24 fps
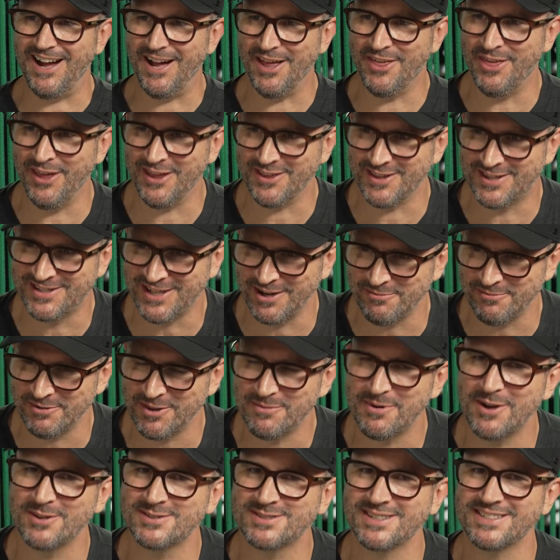I think some of the
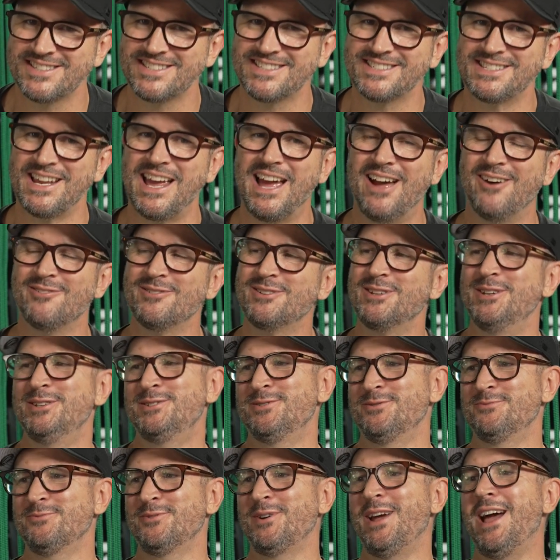most astounded
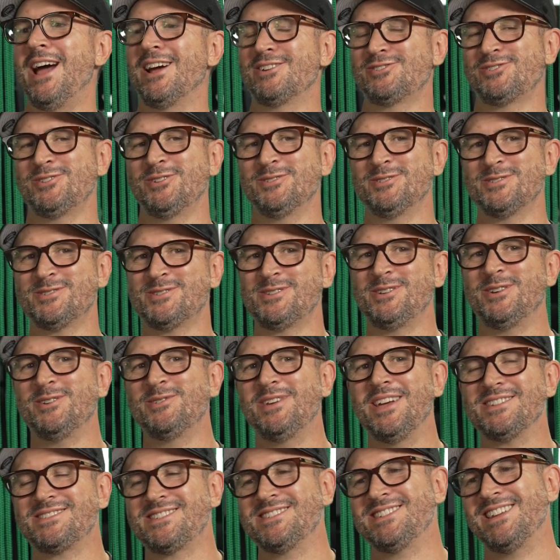reactions to
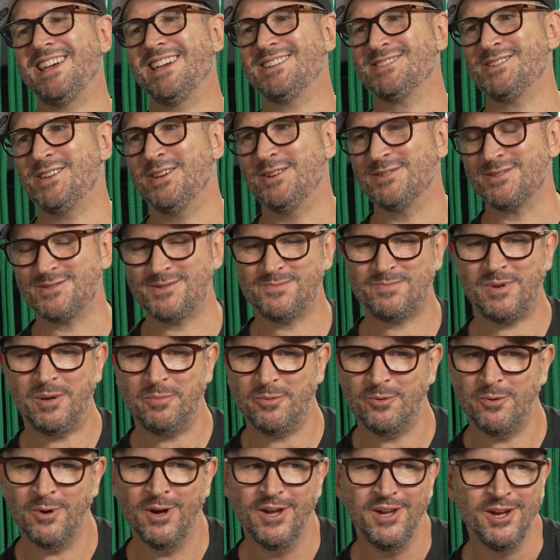yesterday's news was
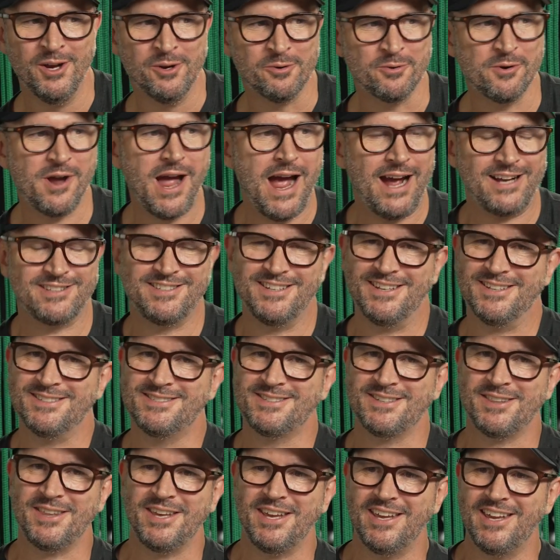people reacted
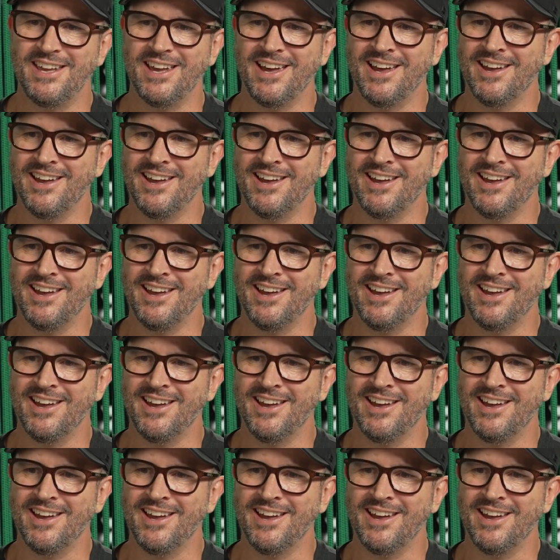to the.